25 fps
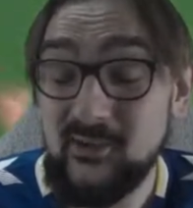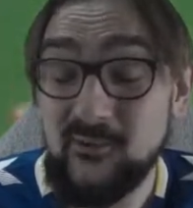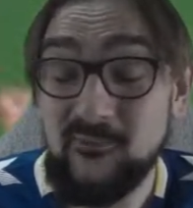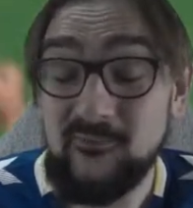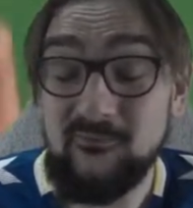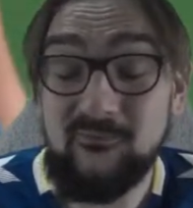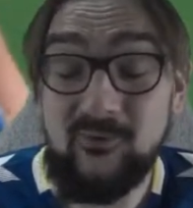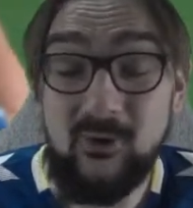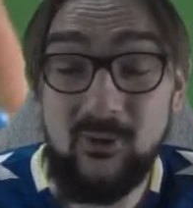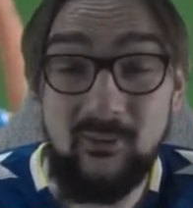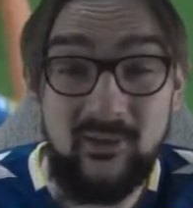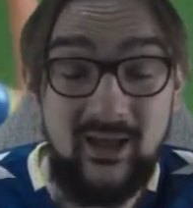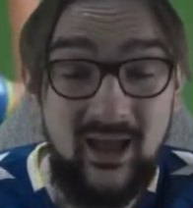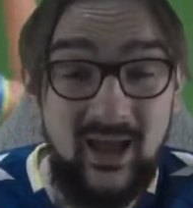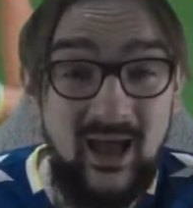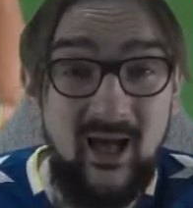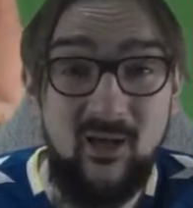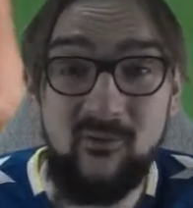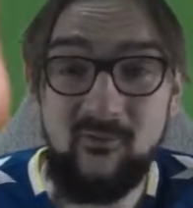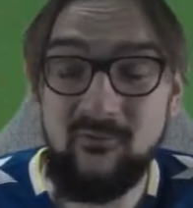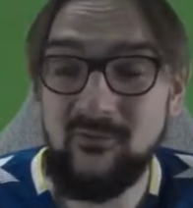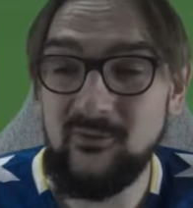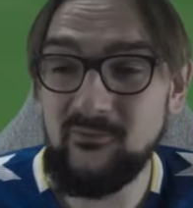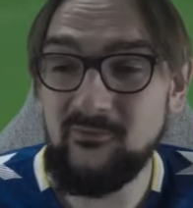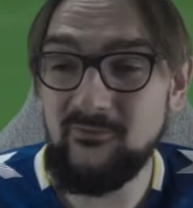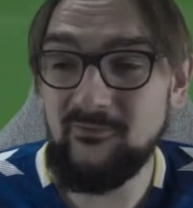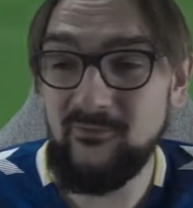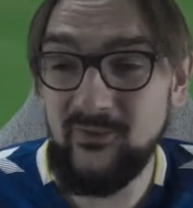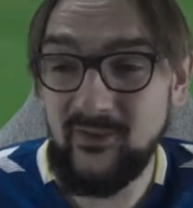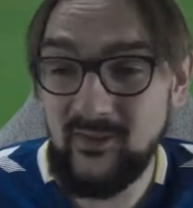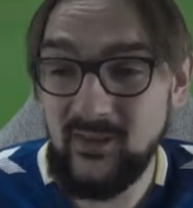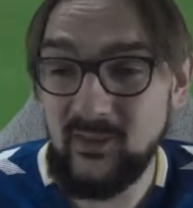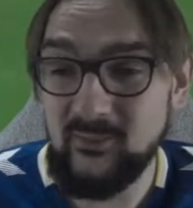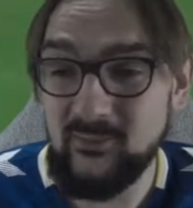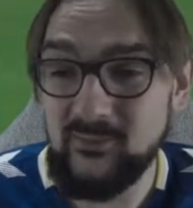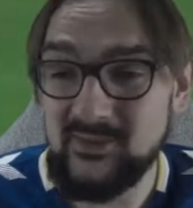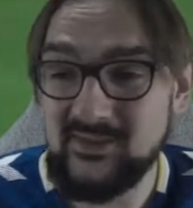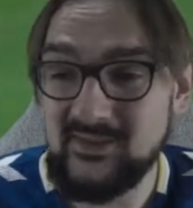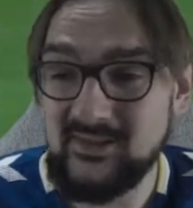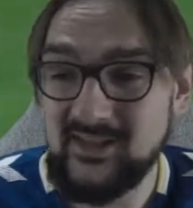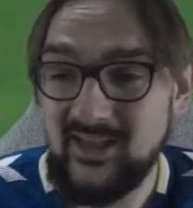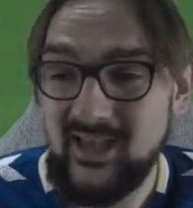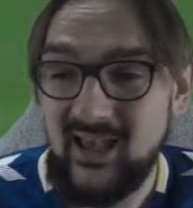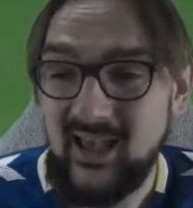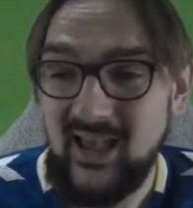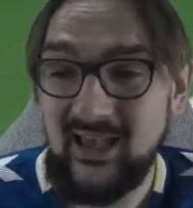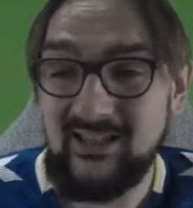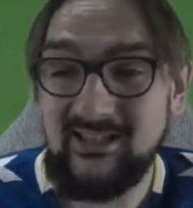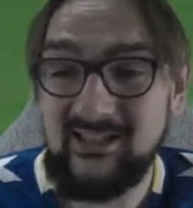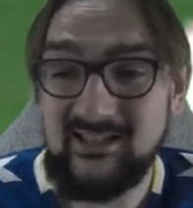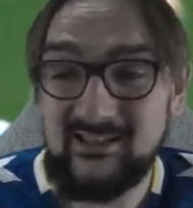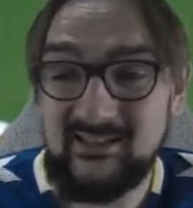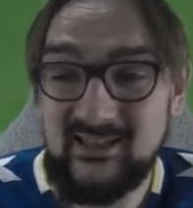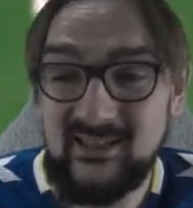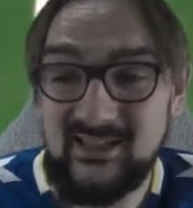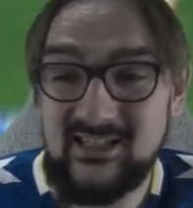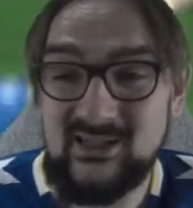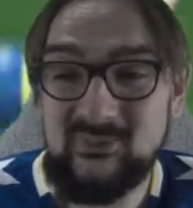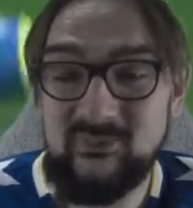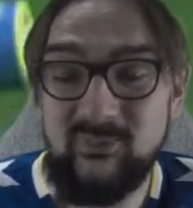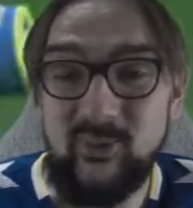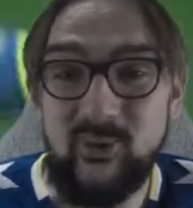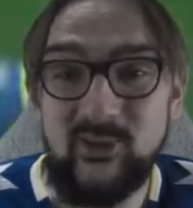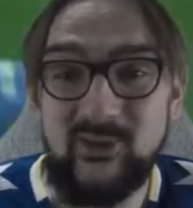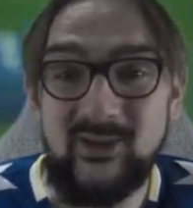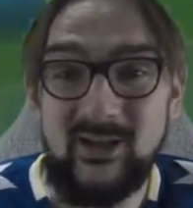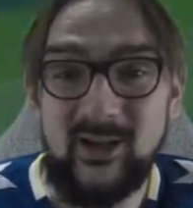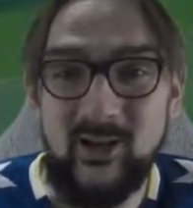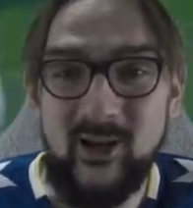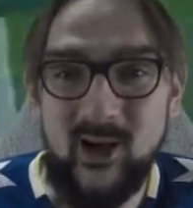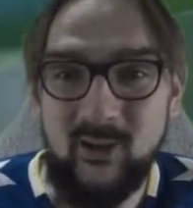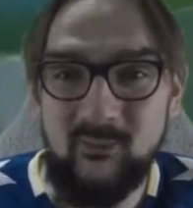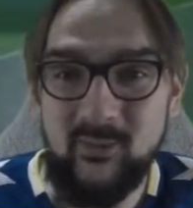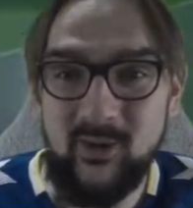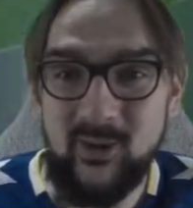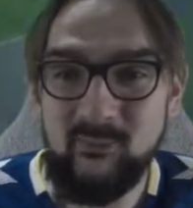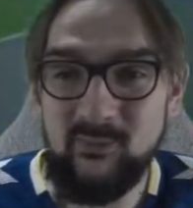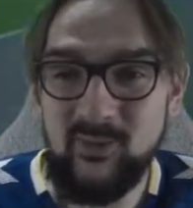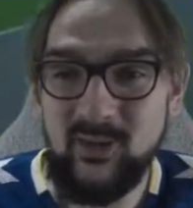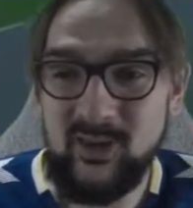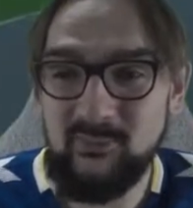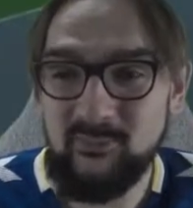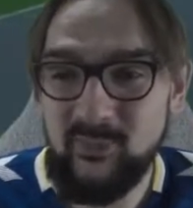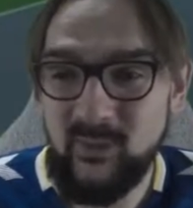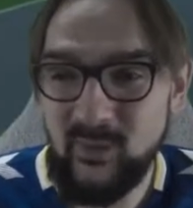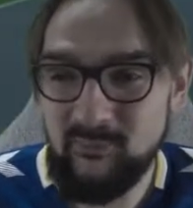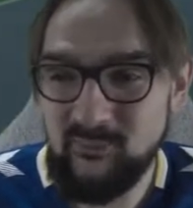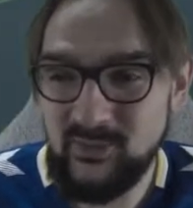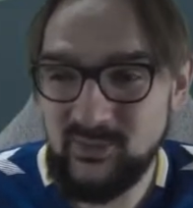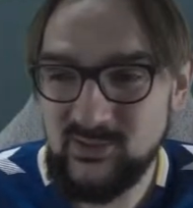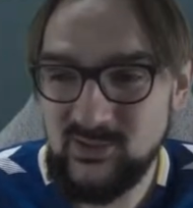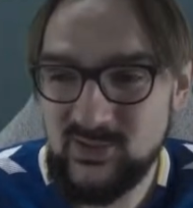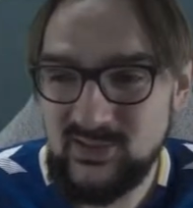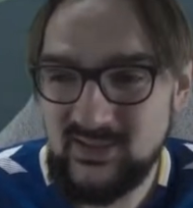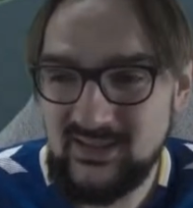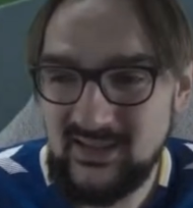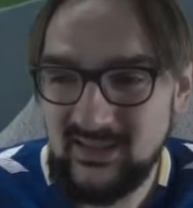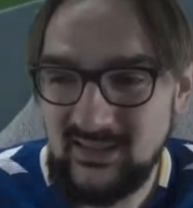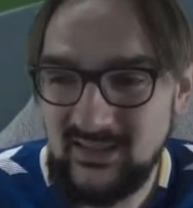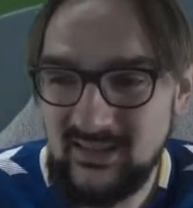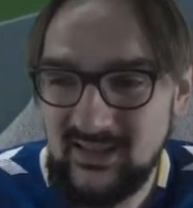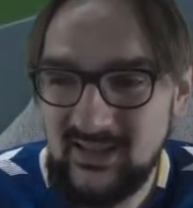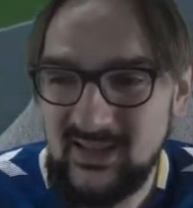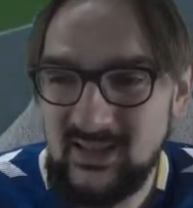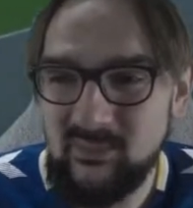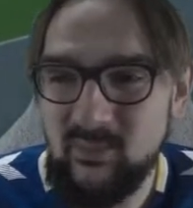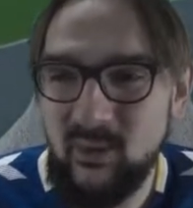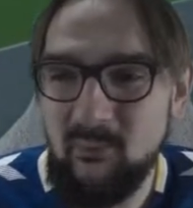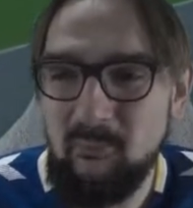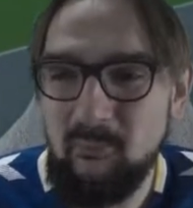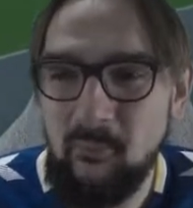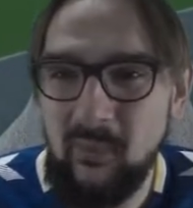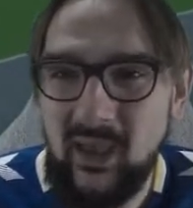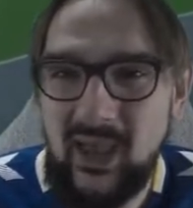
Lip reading: from Calvin Phillips. And at this point, it got my blood pumping just a little bit.